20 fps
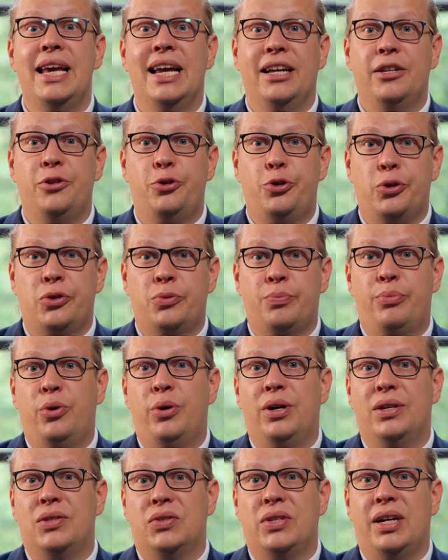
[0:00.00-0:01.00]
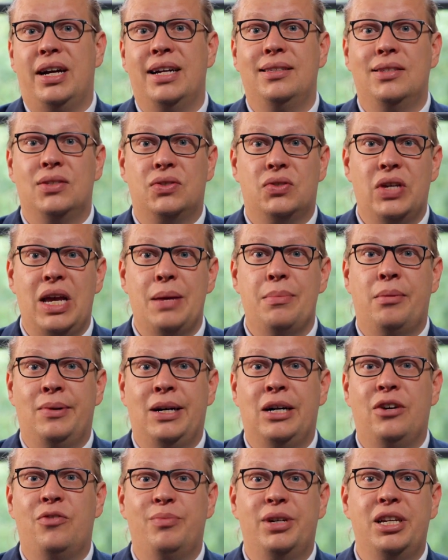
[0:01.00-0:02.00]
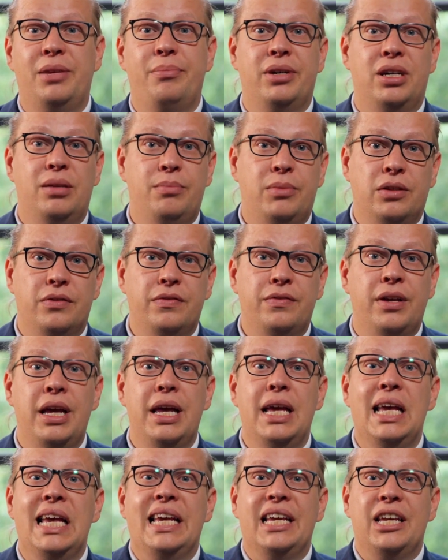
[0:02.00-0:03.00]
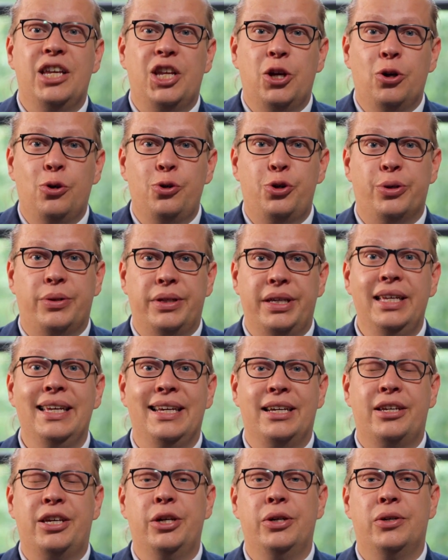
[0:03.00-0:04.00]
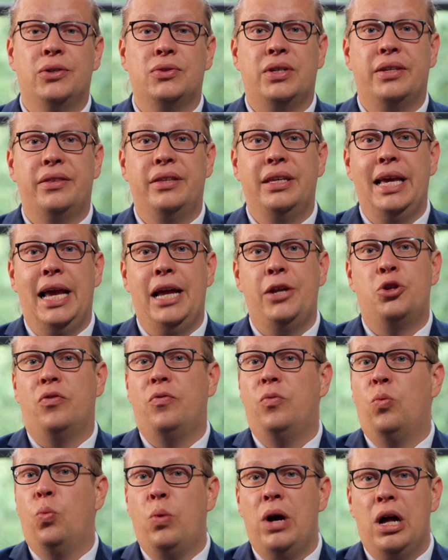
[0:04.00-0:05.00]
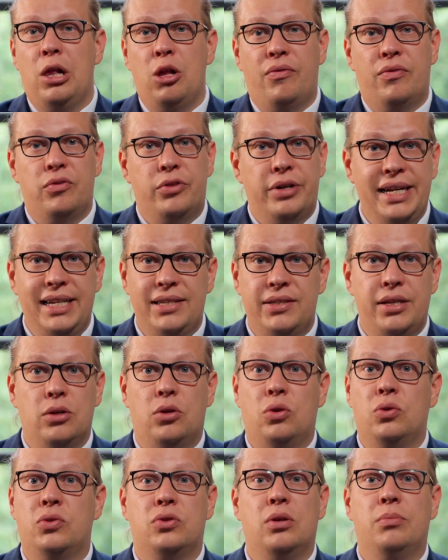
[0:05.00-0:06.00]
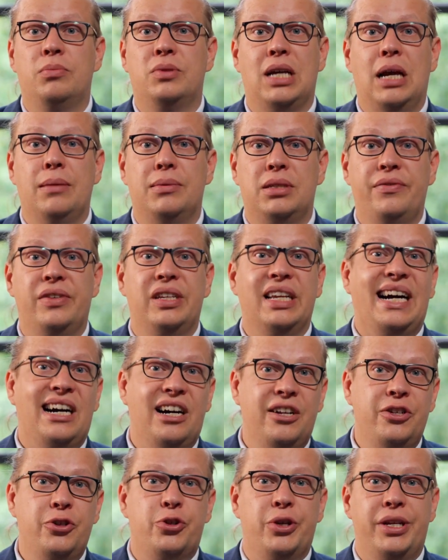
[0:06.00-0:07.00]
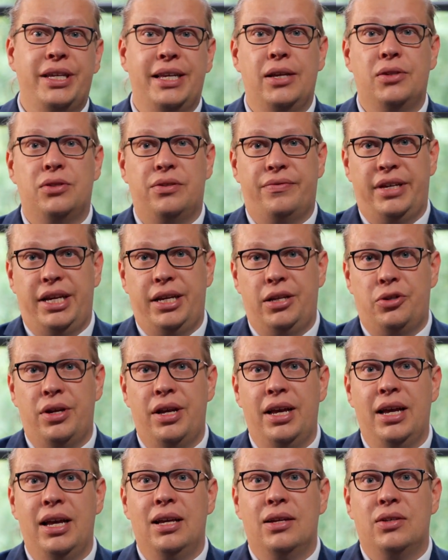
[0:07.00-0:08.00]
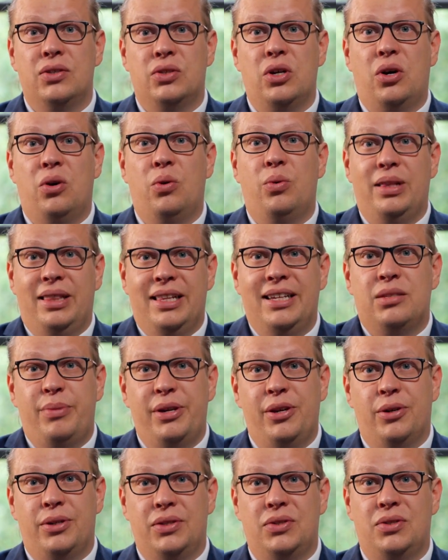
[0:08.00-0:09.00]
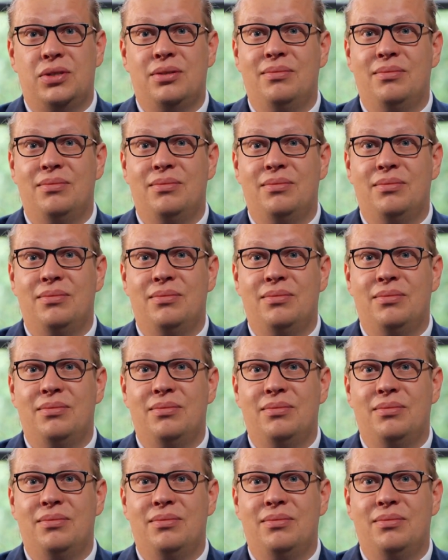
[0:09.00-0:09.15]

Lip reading: and just put aside the same amount of money per month, usually occurs at the age of well over 80 or sometimes even 100 years of age. So let's be honest,